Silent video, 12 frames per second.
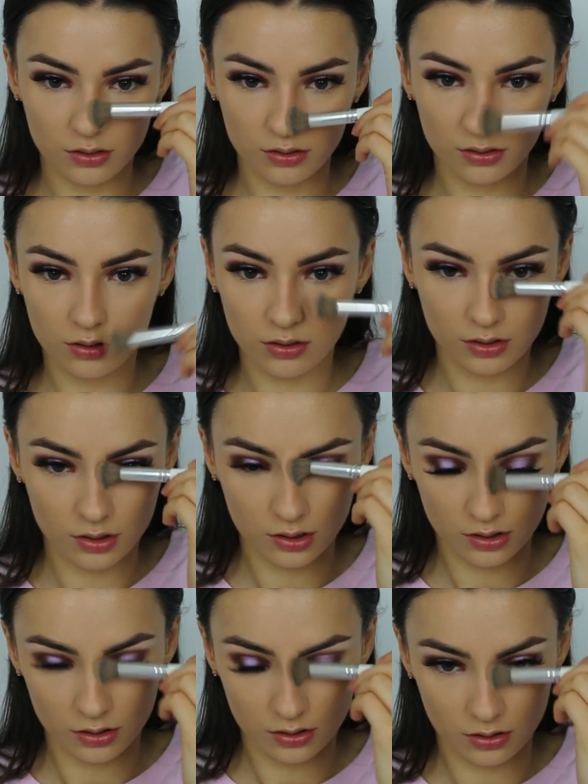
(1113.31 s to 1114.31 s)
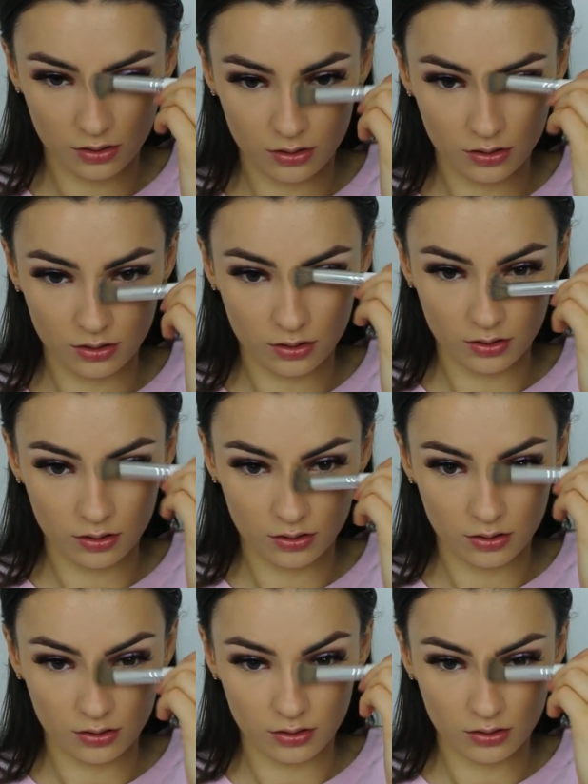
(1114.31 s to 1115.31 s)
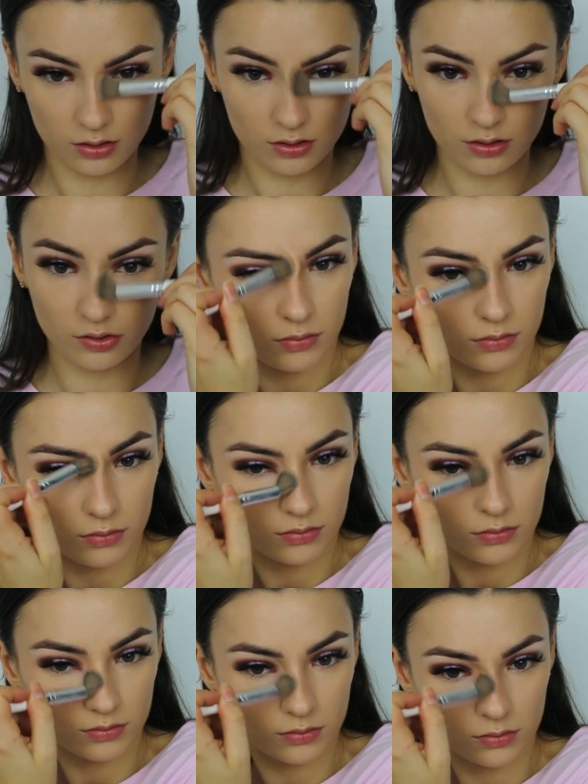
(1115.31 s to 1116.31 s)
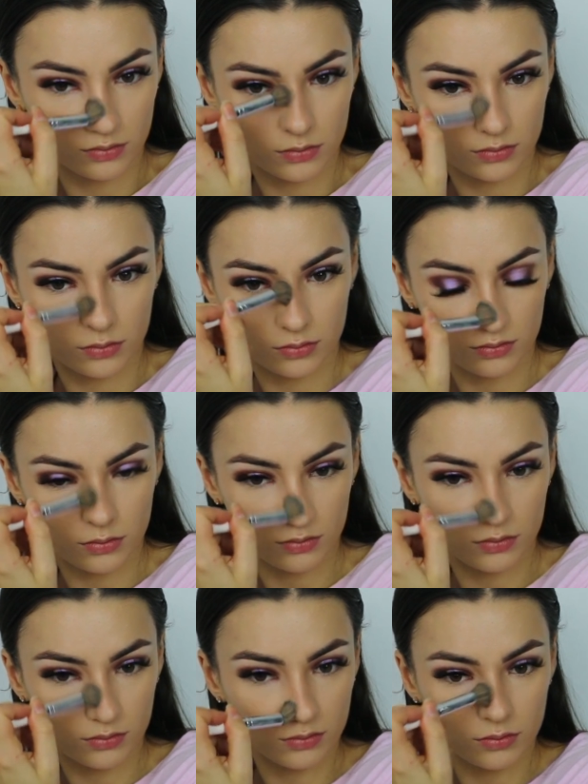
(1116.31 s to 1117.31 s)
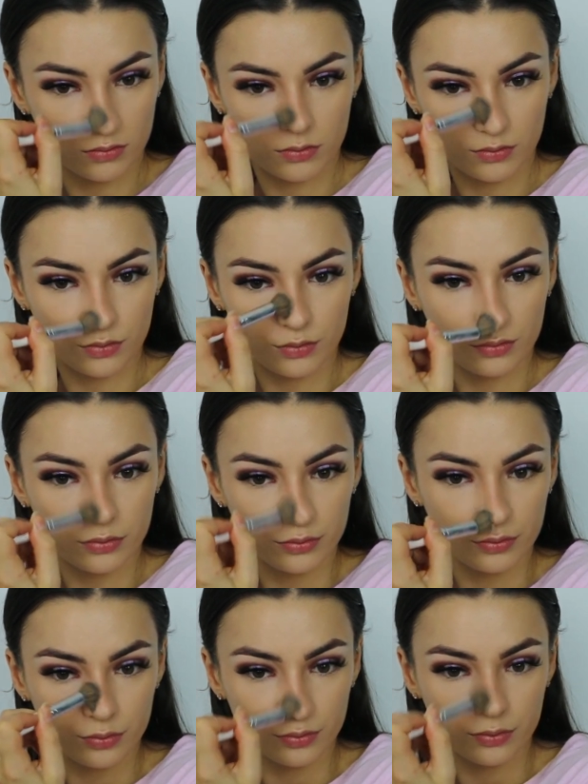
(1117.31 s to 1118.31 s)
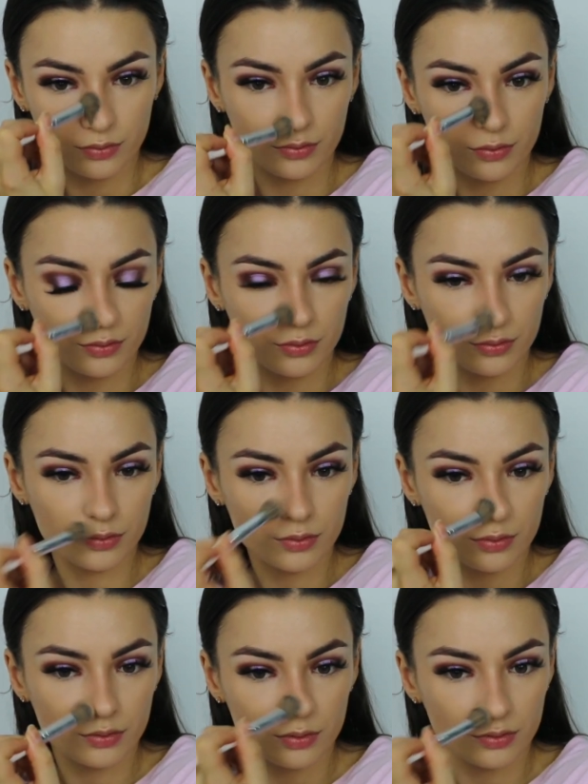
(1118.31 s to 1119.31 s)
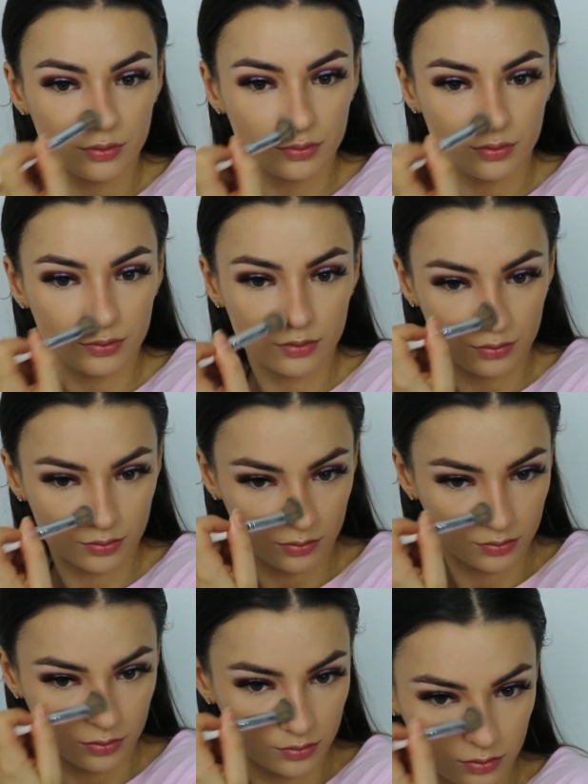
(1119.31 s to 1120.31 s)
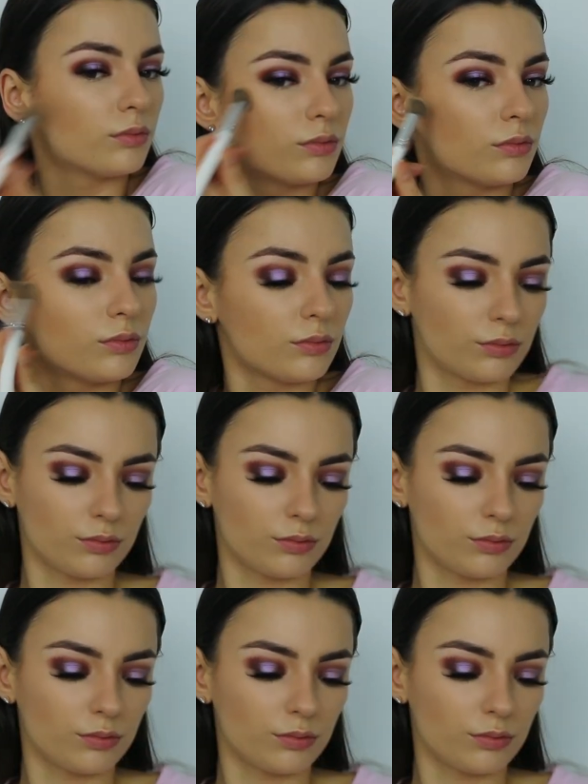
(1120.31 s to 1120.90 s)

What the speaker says: (no one is talking)